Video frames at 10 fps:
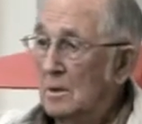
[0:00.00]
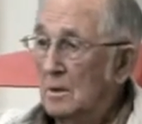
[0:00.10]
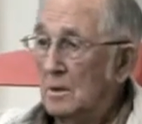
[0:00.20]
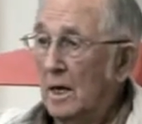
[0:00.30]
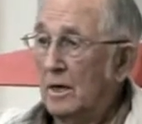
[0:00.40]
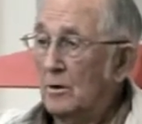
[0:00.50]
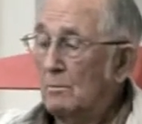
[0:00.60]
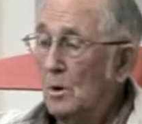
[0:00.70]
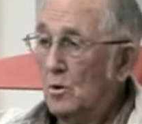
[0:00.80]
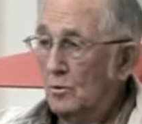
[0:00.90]
They had their
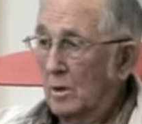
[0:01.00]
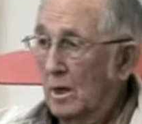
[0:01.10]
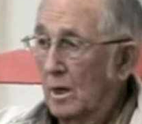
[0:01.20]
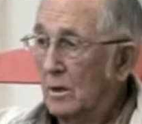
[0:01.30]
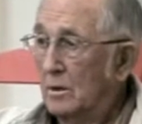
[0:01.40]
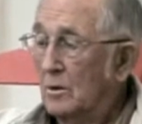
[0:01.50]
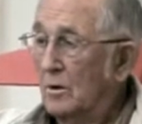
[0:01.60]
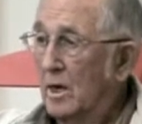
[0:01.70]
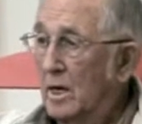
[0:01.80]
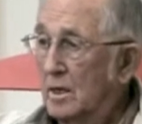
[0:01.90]
boat there and their
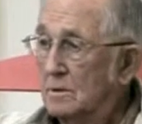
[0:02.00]
net,